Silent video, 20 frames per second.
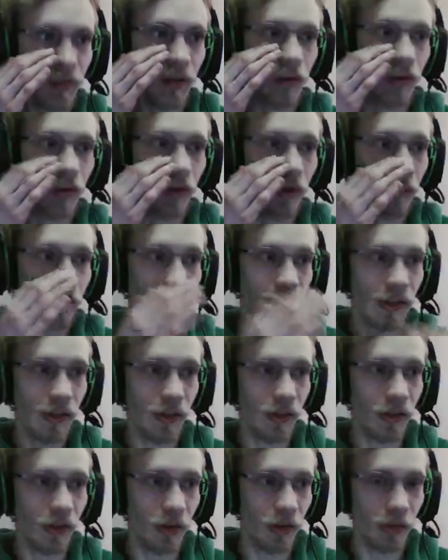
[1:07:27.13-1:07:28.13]
where everything
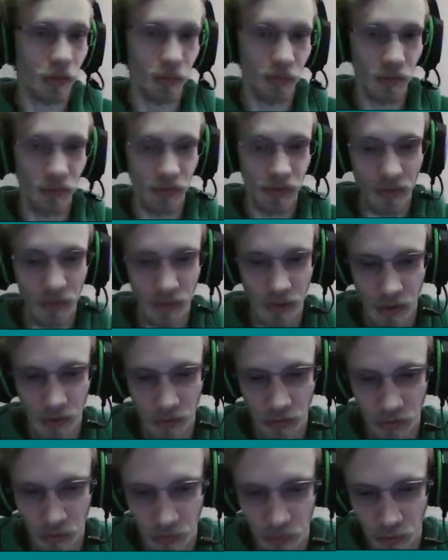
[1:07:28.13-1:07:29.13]
goes
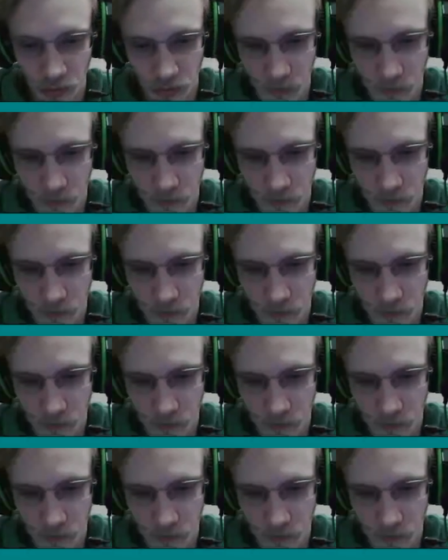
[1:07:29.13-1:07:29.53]
as you do it.